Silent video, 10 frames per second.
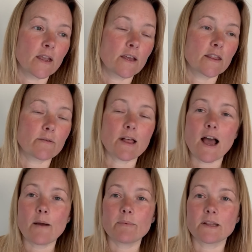They will
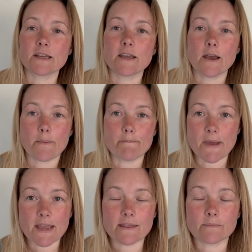happily
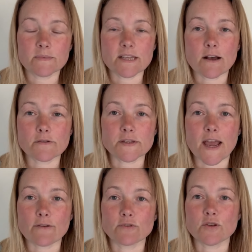make themselves
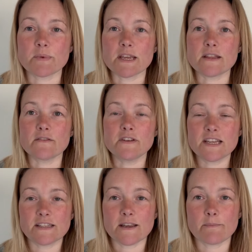out to be the
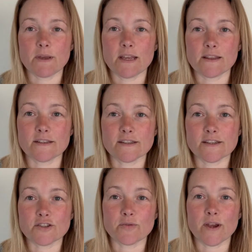victim in the
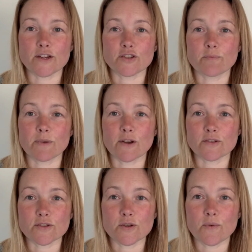situation
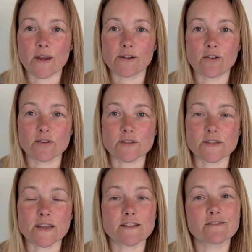because to a
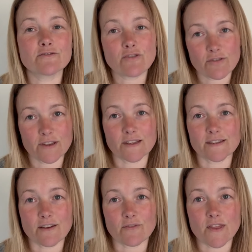narcissist, nothing
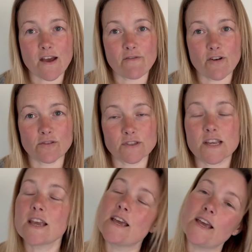is ever their fault.
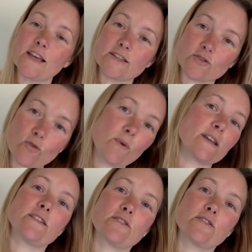It's always